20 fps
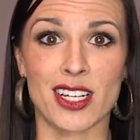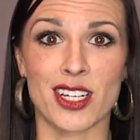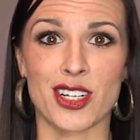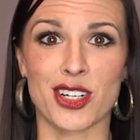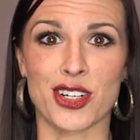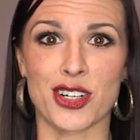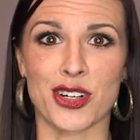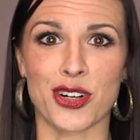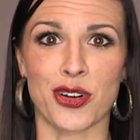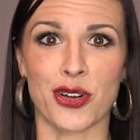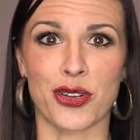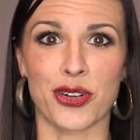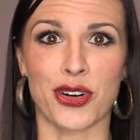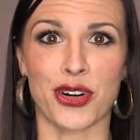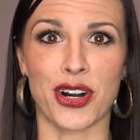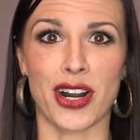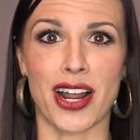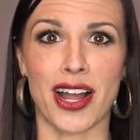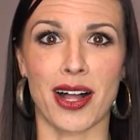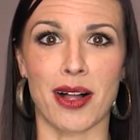
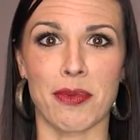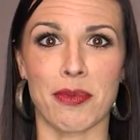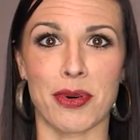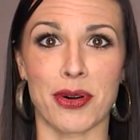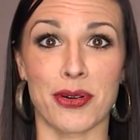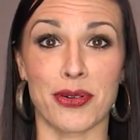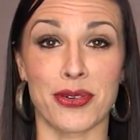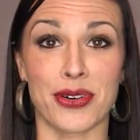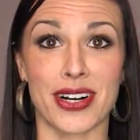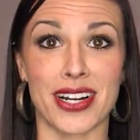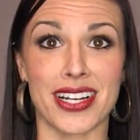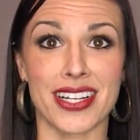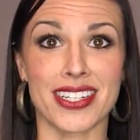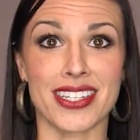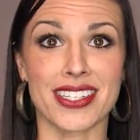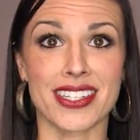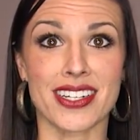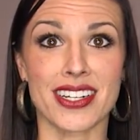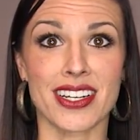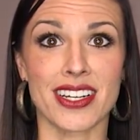shoulder, elbow,
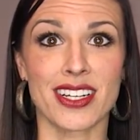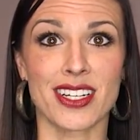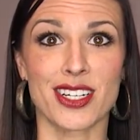wrist,